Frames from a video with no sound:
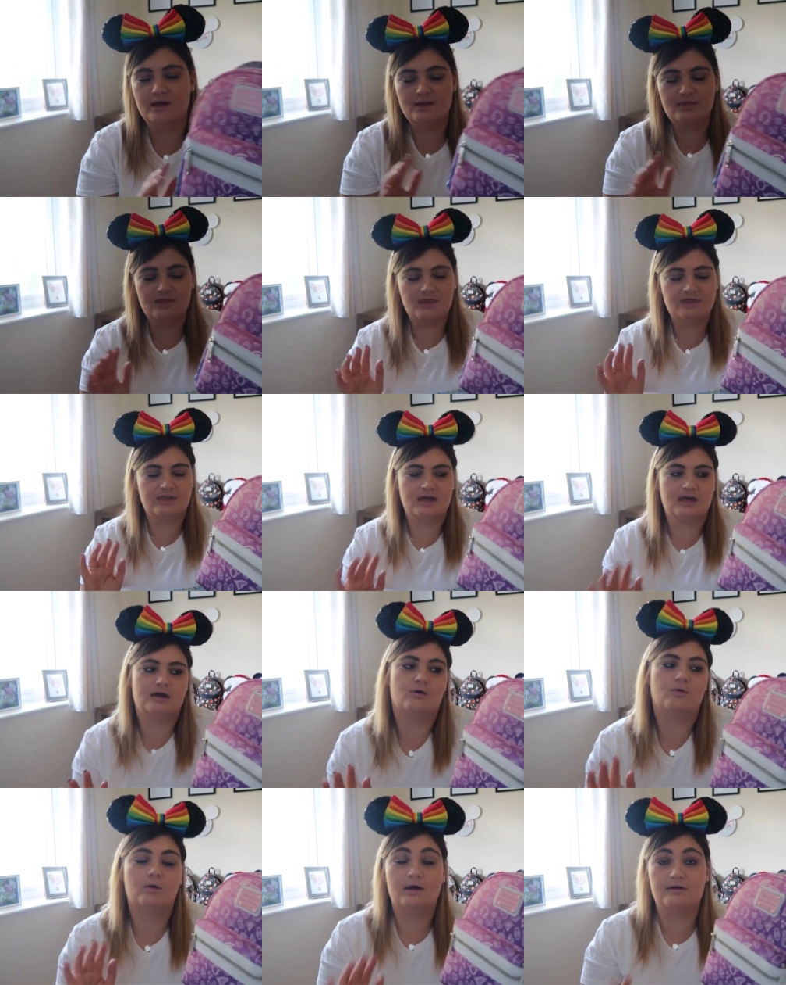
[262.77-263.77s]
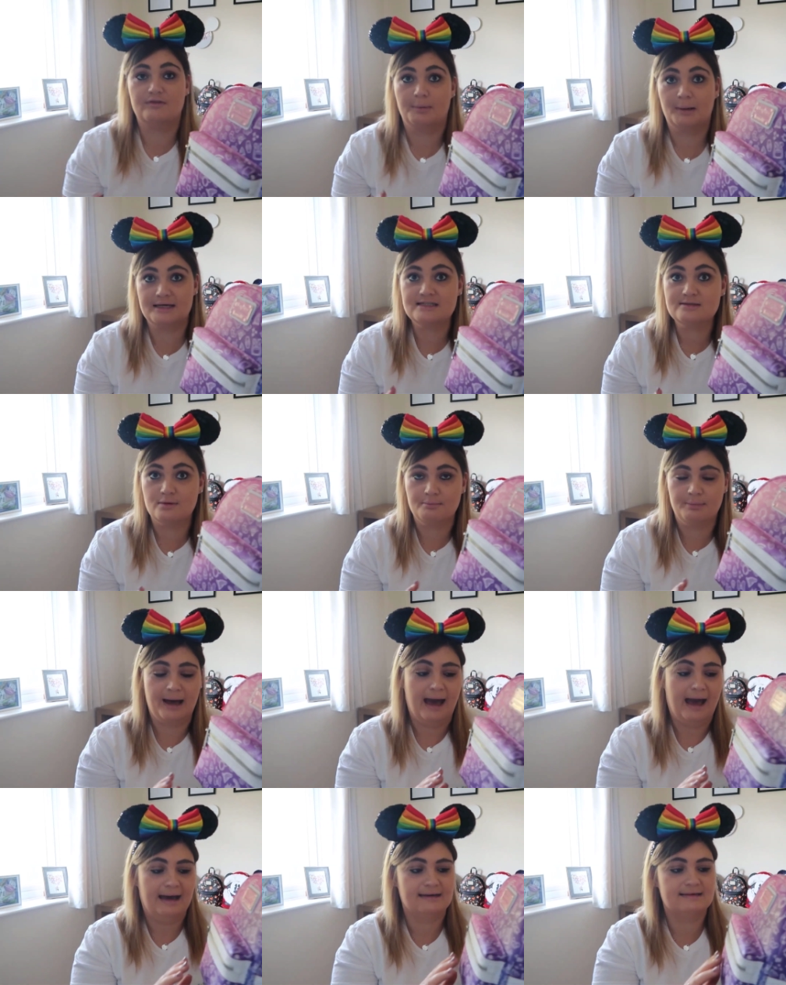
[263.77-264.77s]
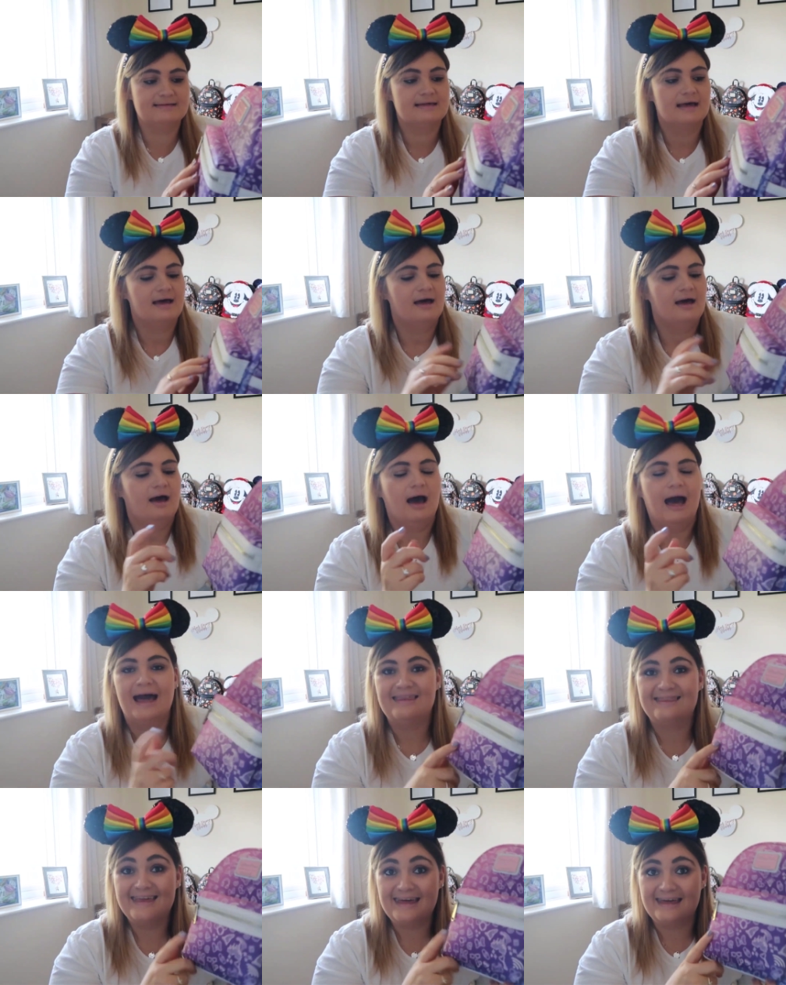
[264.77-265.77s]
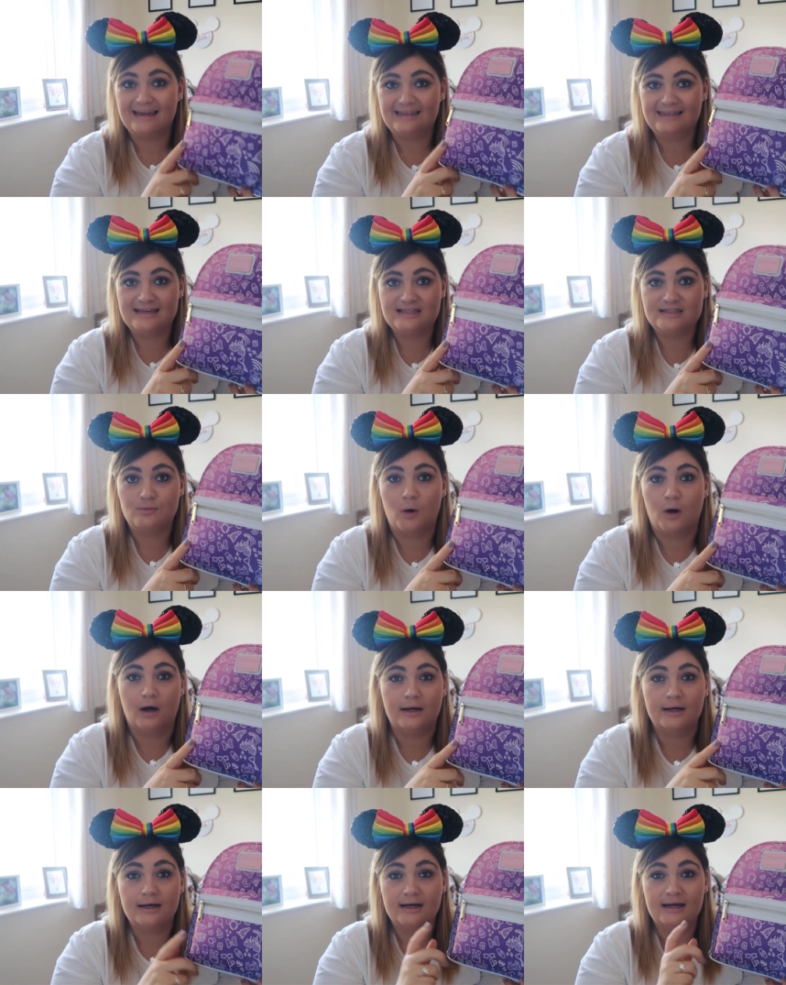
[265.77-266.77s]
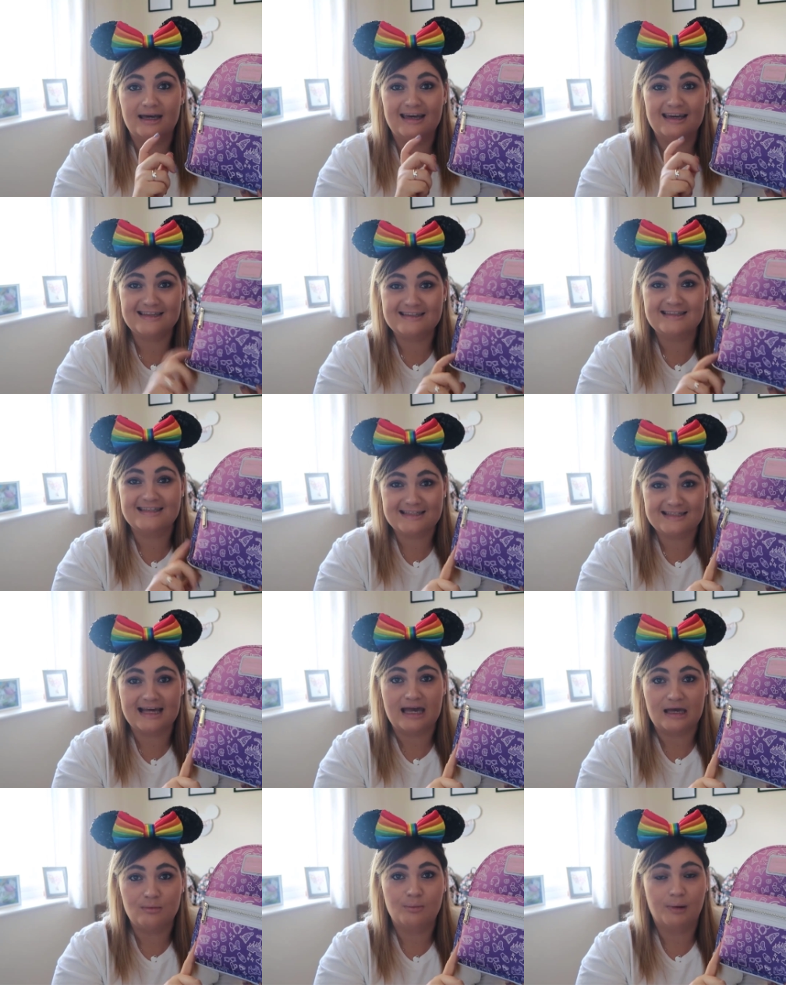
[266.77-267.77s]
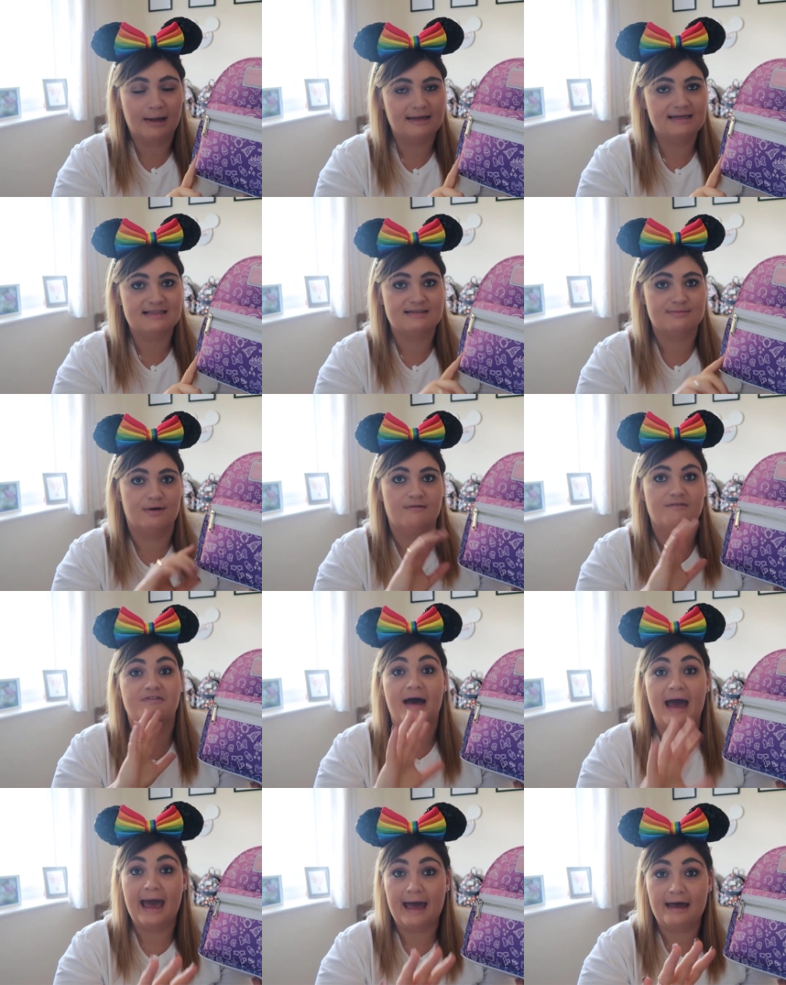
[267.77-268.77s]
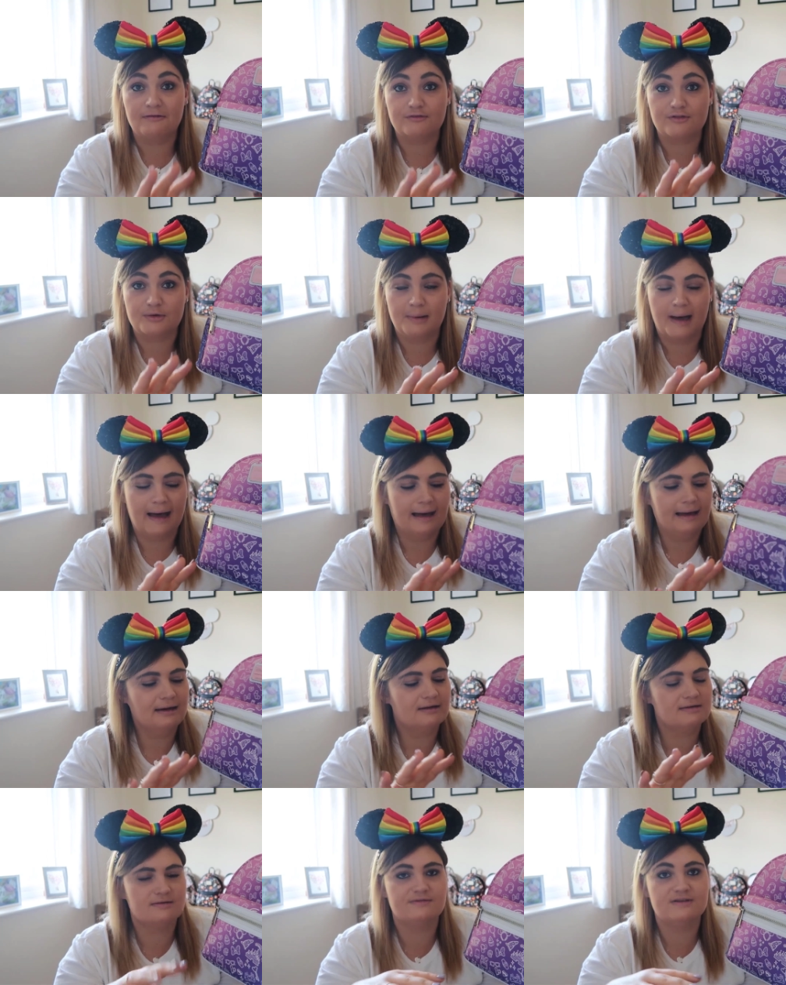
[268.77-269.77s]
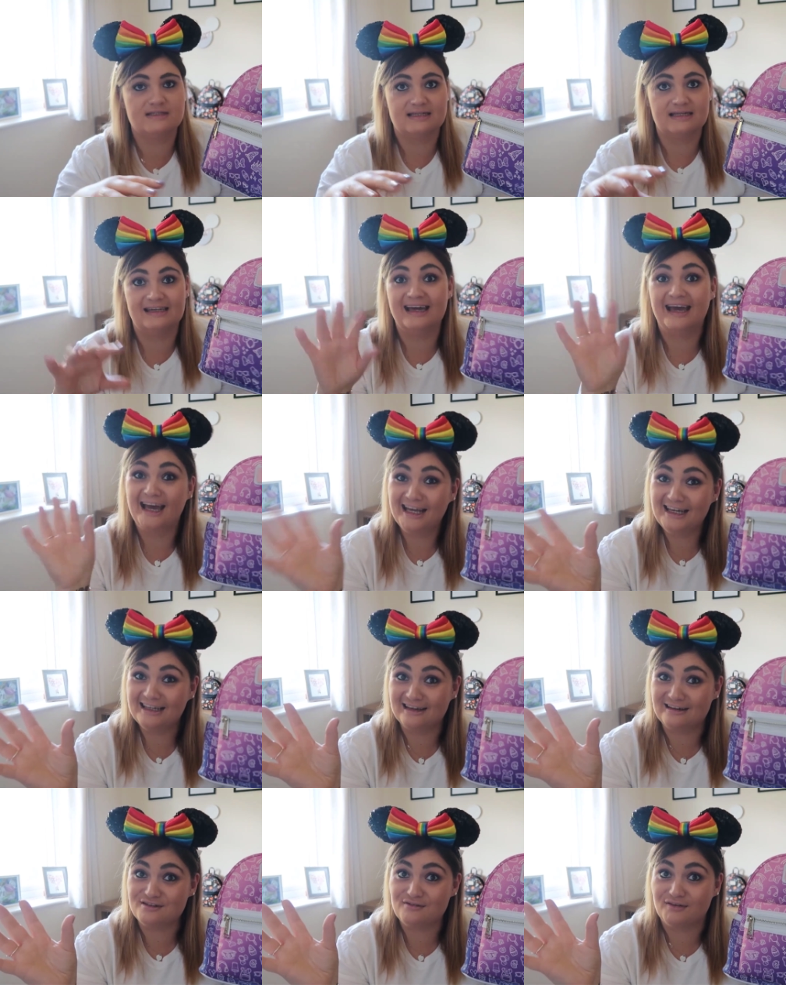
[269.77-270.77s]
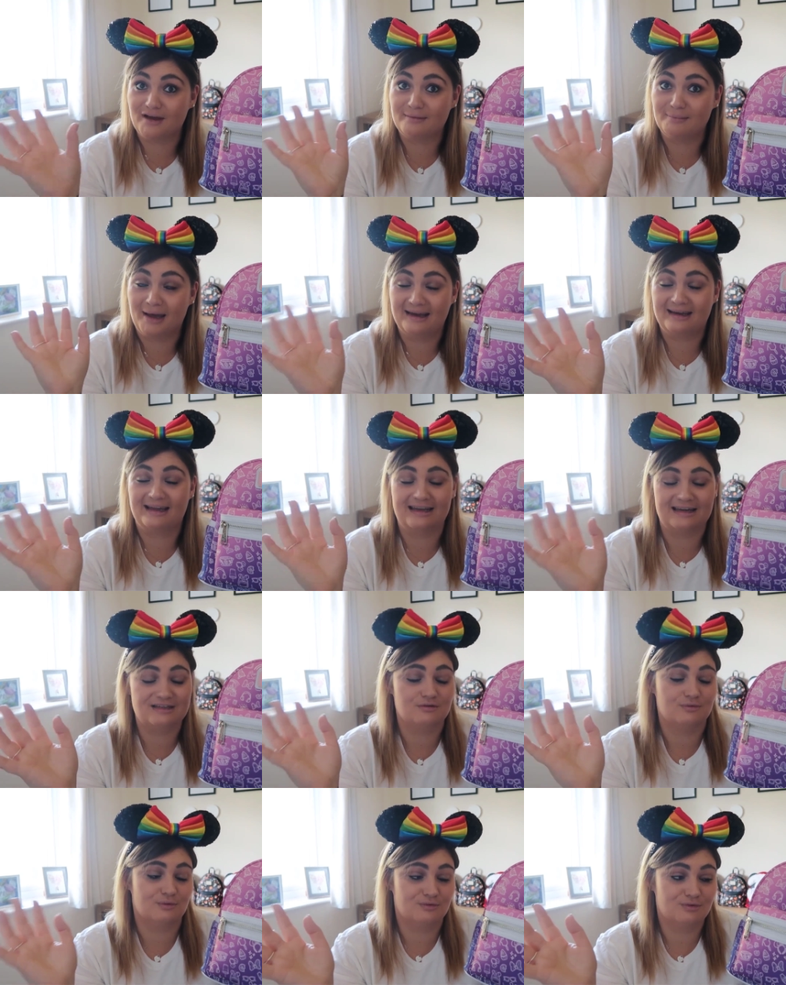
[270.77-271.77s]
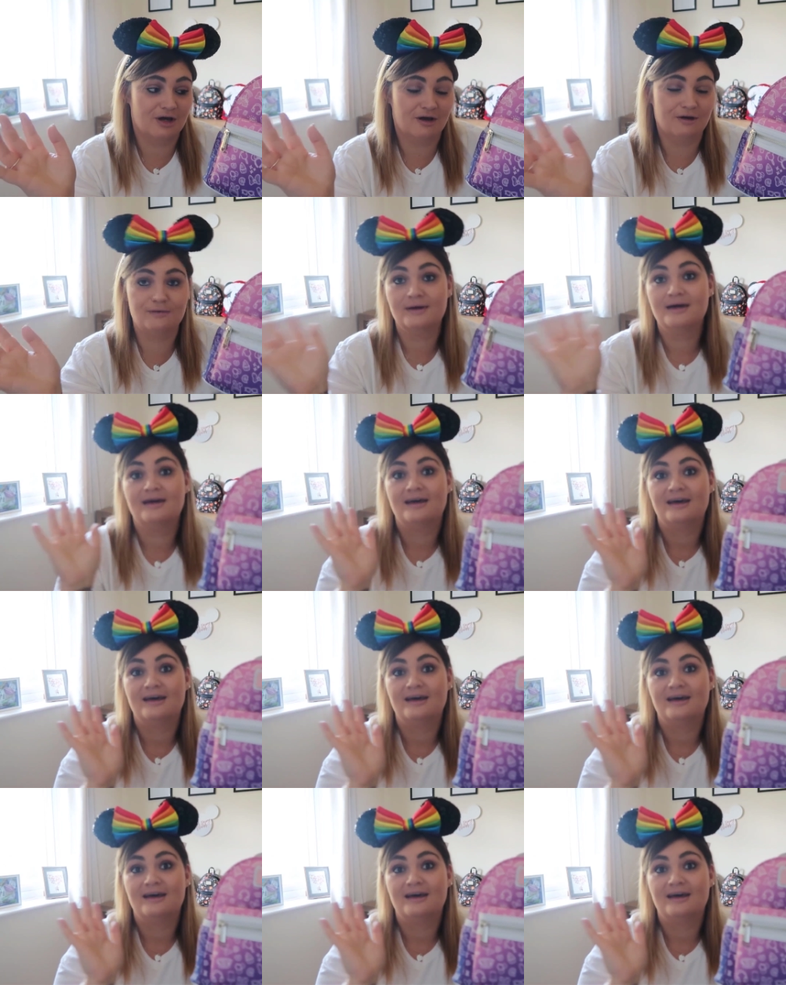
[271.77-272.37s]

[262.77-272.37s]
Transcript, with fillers: with the all over placement bags, I think this one is the same placement for every bag, because obviously any Loungefly bag collector will know